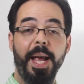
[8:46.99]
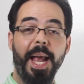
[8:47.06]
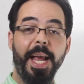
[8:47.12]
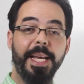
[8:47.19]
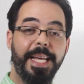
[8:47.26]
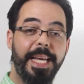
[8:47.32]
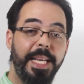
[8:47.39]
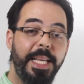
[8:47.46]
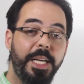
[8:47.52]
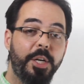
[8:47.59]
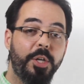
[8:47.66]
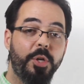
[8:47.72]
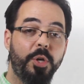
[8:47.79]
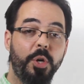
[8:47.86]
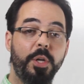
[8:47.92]
and getting a
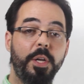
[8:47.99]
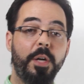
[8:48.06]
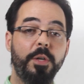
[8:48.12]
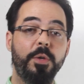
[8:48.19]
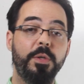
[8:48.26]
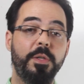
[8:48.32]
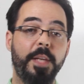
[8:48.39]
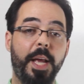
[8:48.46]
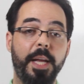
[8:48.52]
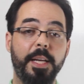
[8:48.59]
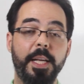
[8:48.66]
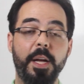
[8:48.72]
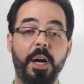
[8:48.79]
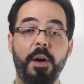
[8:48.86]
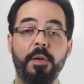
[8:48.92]
good
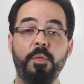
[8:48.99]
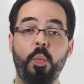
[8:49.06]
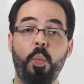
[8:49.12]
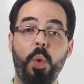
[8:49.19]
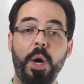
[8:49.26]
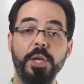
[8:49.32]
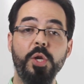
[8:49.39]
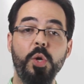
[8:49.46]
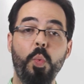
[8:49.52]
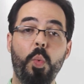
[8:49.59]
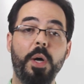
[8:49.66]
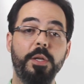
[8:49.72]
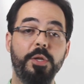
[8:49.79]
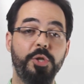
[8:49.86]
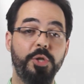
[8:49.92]
understanding of what you
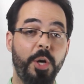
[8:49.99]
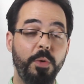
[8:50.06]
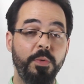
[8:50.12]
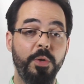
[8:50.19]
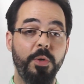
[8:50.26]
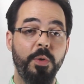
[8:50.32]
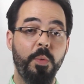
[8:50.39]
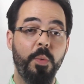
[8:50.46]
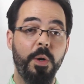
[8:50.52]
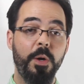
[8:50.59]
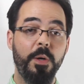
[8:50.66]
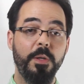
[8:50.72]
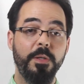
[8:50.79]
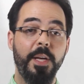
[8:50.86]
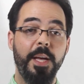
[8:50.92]
want to show to the
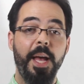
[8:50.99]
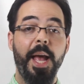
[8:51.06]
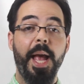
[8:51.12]
world